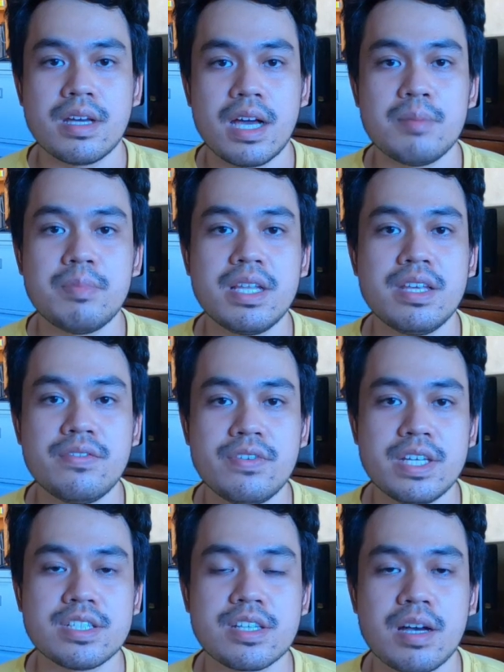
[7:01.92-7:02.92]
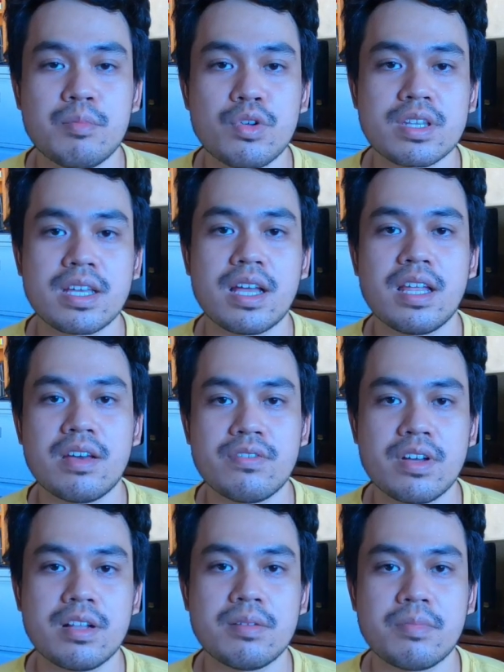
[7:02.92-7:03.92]
I believe it's a
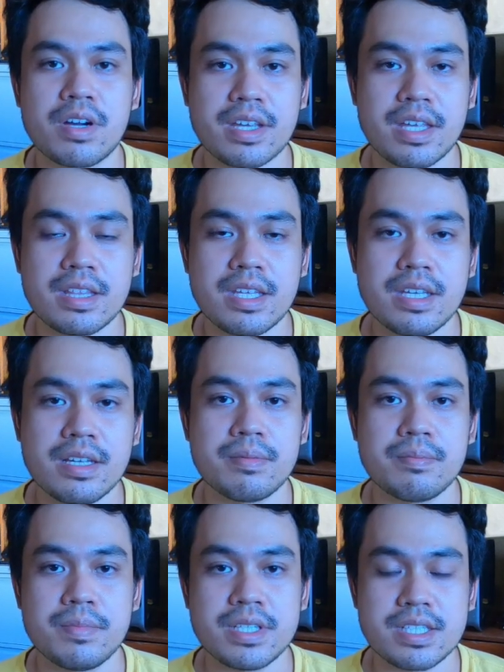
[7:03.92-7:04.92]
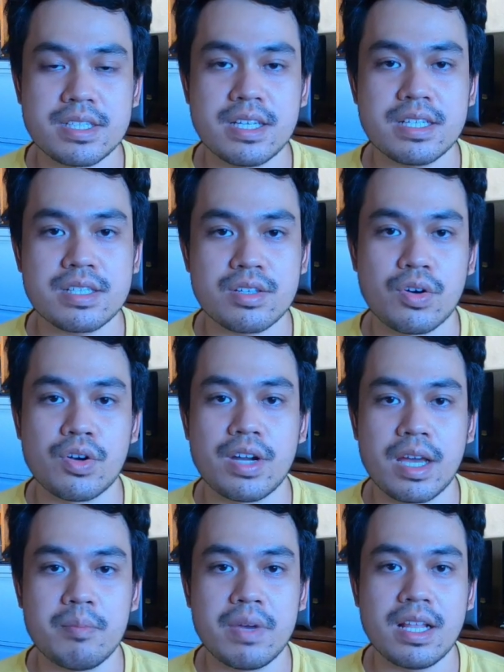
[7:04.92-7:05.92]
multi-level marketing business or
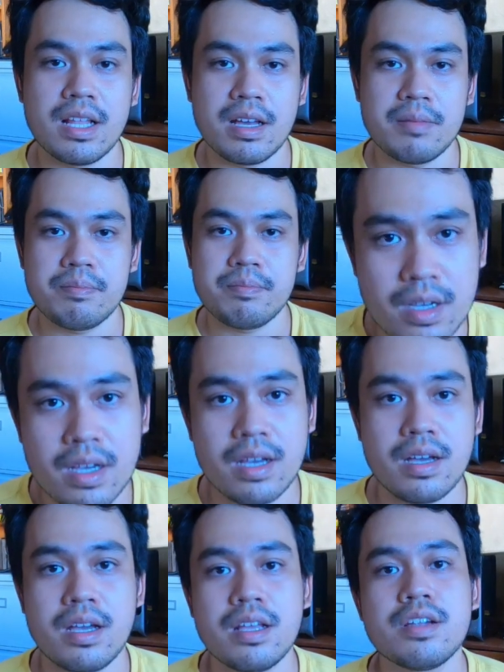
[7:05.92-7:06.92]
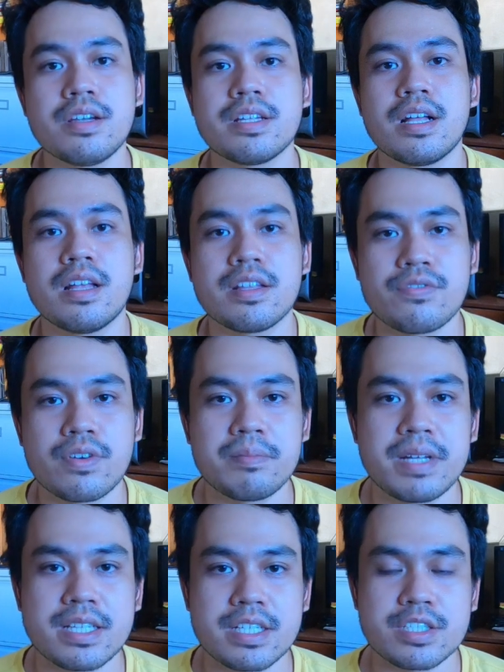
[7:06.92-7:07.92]
MLM. I learned a lot from
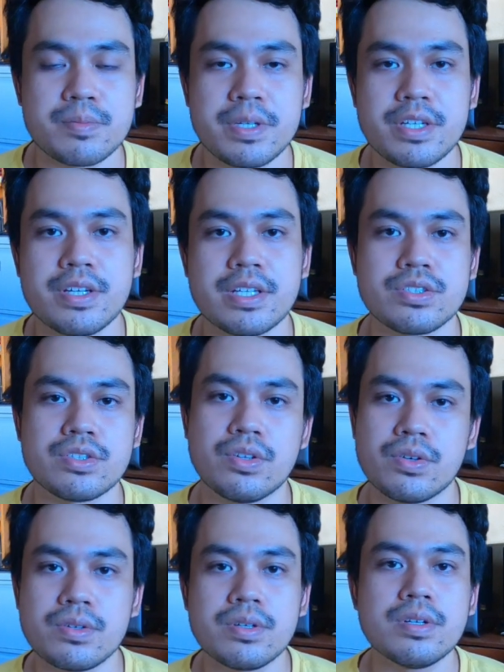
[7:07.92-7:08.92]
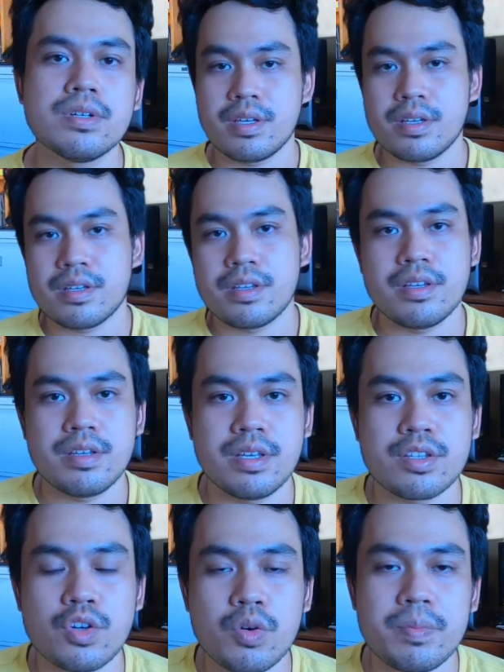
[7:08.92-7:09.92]
that experience though.
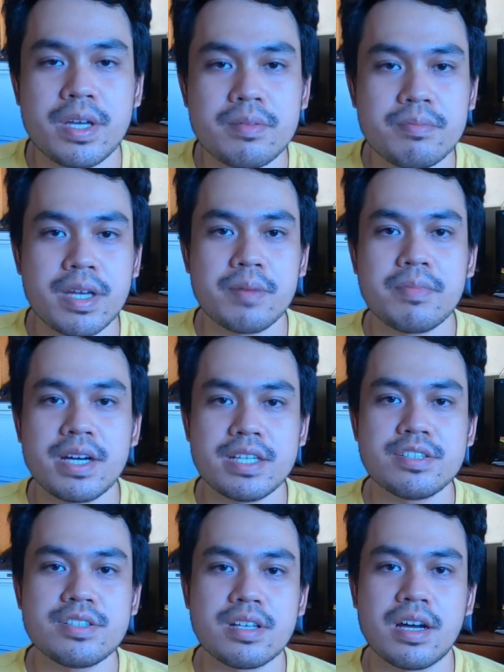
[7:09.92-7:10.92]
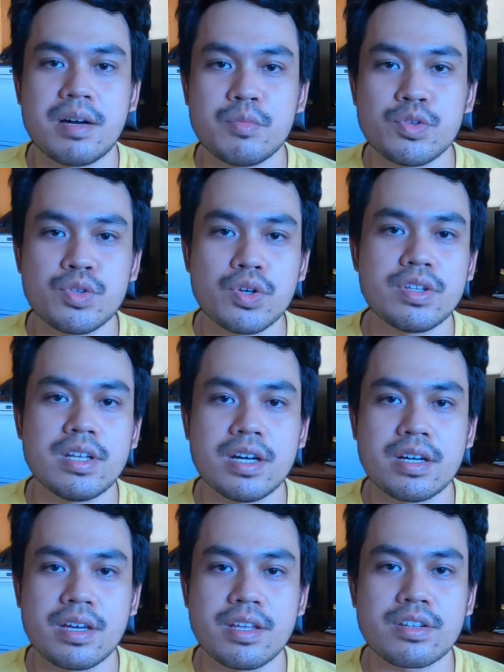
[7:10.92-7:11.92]
It opened my mind sa mundo
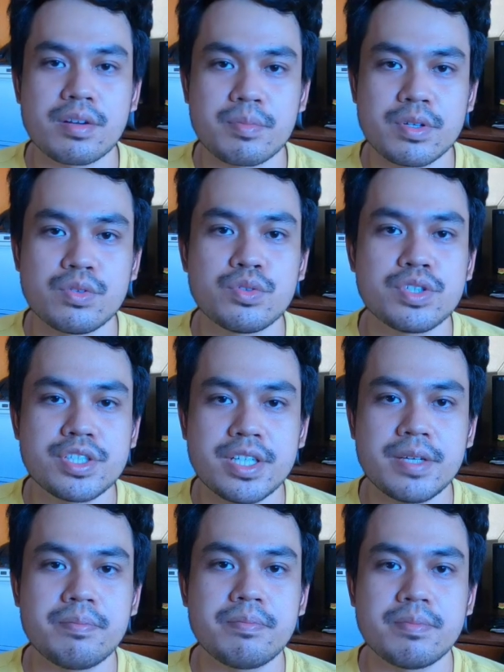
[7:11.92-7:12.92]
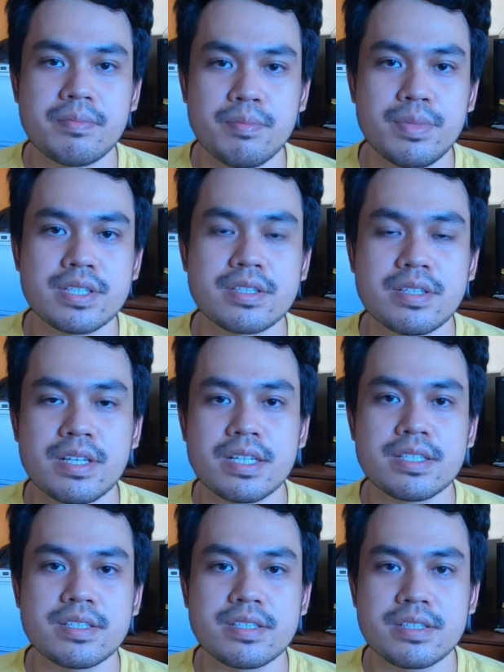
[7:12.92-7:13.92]
ng entrepreneurship,
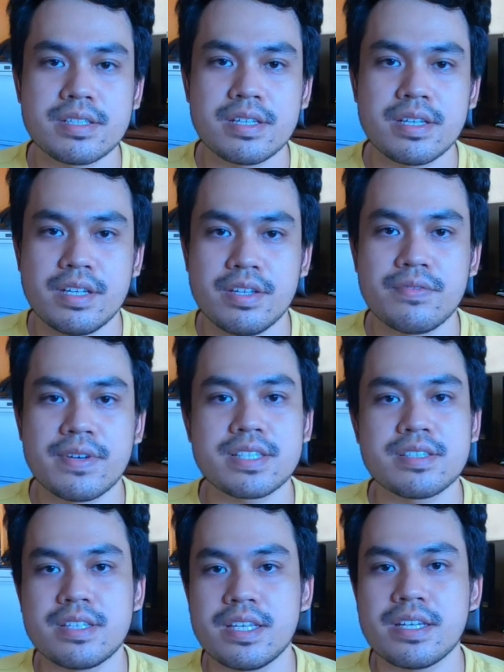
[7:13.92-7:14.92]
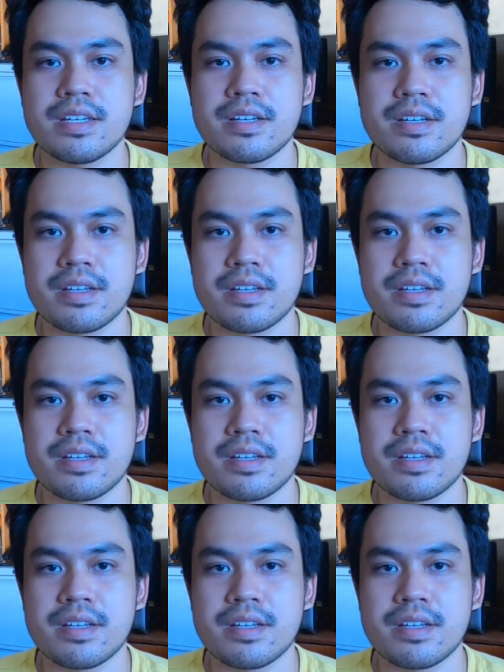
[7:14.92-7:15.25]
business, investing,